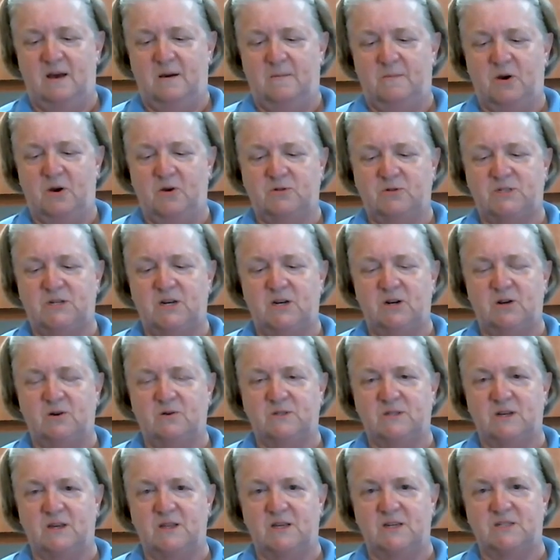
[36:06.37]
Post-it
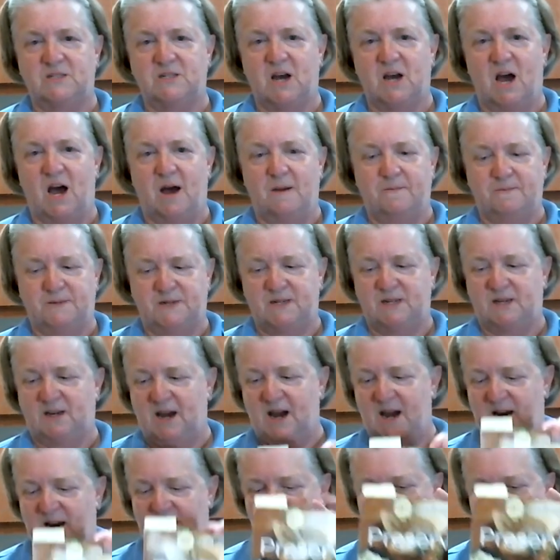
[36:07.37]
notes on the top to kind